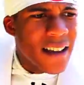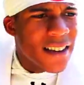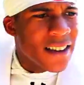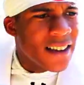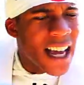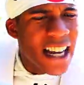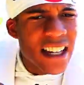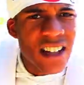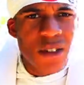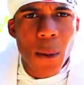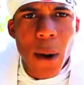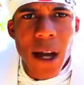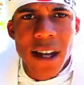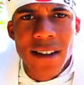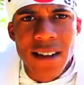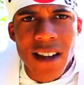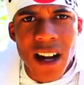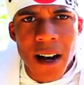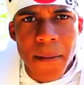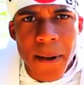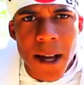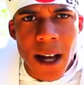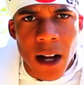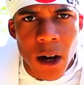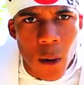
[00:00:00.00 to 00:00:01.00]
Next week is
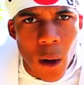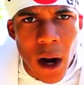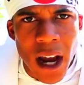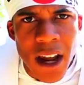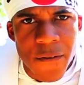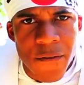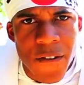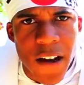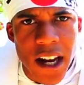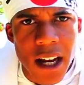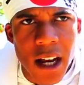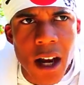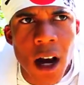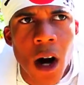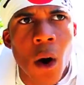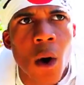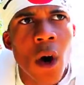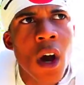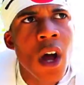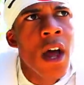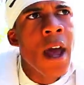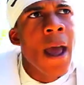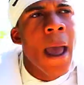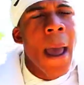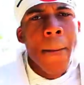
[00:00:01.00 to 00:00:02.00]
going to be a great video,
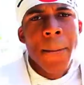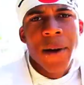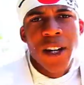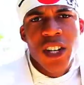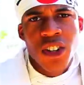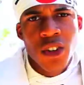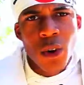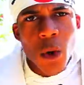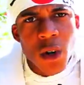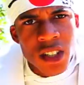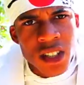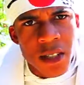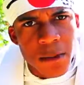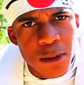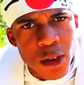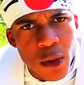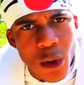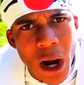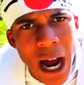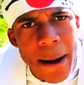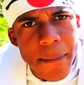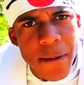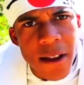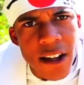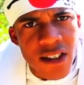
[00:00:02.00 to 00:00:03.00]
and be sure to
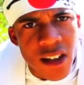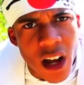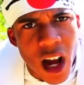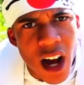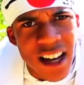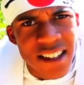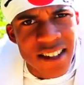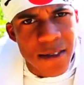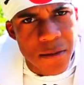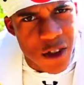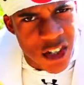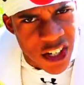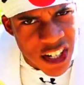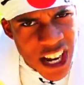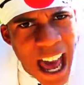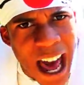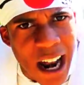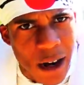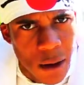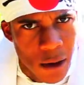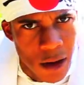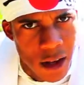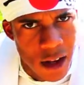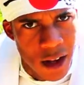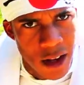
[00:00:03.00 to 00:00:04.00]
subscribe to this awesome channel.